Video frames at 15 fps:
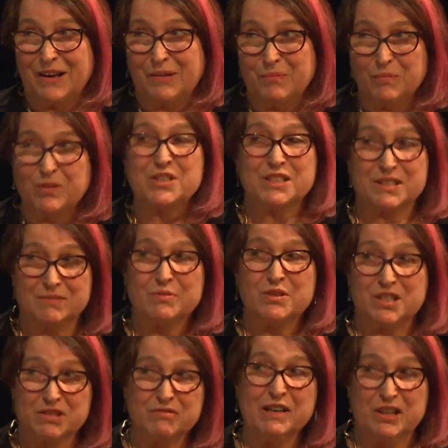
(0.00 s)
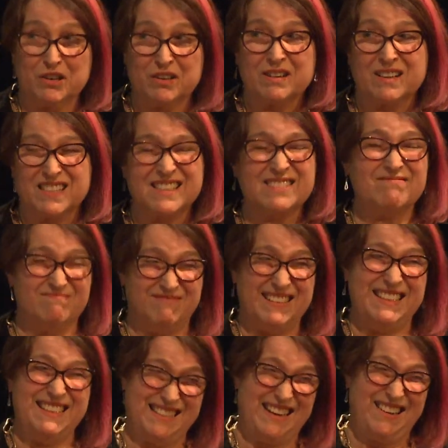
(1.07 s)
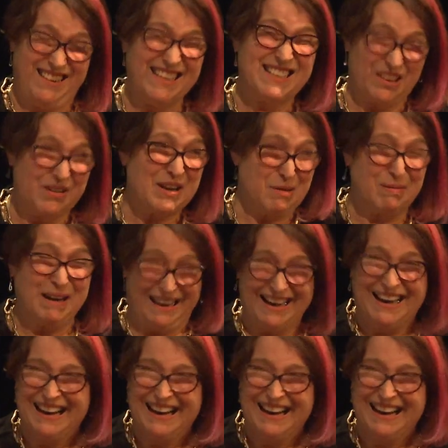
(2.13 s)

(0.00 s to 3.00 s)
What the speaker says: Which is really good because it is only a play.